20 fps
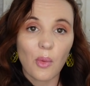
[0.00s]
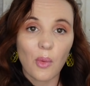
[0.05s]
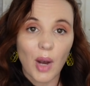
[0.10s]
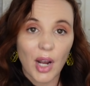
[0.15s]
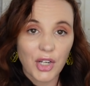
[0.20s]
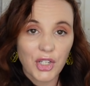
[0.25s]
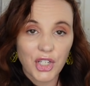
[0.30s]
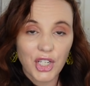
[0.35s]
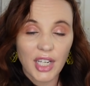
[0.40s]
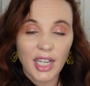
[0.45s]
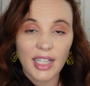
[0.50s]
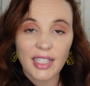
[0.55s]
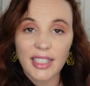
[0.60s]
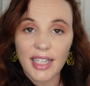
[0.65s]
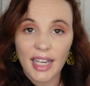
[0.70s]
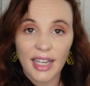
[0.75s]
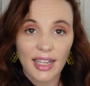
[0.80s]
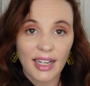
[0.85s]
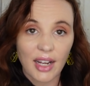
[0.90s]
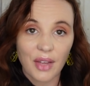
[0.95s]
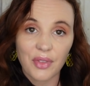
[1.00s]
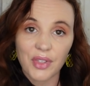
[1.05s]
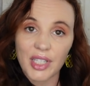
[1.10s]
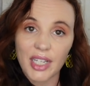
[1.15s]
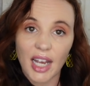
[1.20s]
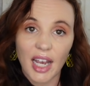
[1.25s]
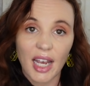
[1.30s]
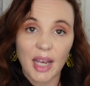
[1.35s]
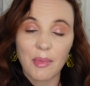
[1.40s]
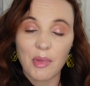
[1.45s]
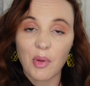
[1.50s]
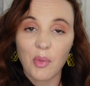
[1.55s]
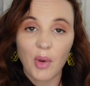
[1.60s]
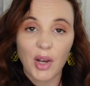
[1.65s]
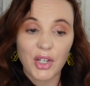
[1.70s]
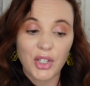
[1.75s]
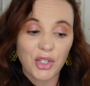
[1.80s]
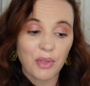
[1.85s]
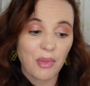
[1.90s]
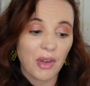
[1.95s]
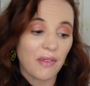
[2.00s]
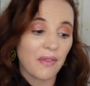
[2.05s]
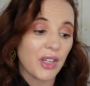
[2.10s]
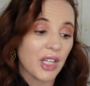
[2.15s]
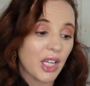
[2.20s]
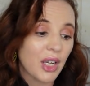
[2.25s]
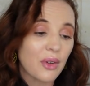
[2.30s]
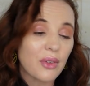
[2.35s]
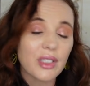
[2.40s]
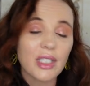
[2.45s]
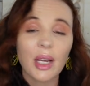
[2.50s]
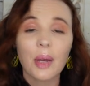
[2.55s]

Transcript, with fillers: watching and taking out the time and watching my videos.